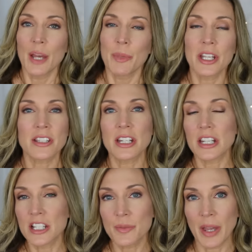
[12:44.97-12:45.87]
because it
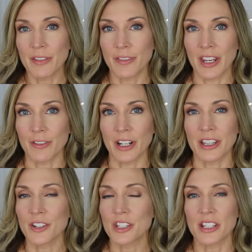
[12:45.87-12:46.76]
is my favorite.
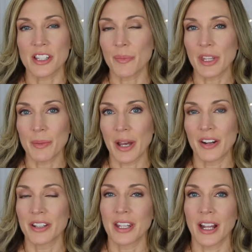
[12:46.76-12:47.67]
There's just something
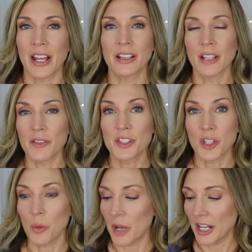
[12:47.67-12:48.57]
about it that I love
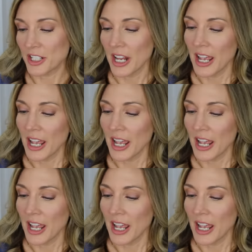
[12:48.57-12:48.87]
so much.